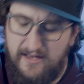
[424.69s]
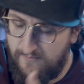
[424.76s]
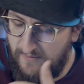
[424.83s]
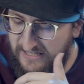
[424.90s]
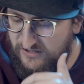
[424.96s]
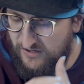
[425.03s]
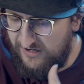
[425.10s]

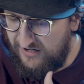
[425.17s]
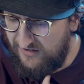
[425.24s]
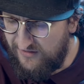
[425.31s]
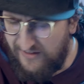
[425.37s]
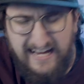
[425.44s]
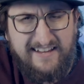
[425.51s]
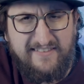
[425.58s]
Make sure you
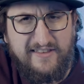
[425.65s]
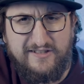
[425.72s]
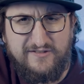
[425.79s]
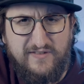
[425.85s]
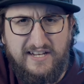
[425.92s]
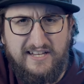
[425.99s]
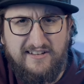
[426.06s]
like this
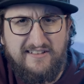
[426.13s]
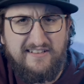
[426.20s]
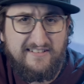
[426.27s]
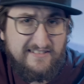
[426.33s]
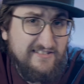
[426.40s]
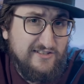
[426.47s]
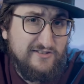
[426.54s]
video
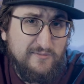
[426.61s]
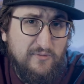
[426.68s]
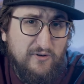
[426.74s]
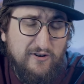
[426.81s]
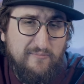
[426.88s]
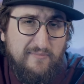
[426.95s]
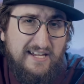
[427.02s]
to
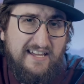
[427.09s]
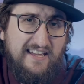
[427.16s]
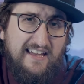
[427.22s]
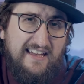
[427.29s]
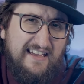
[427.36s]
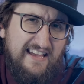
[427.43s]
support me,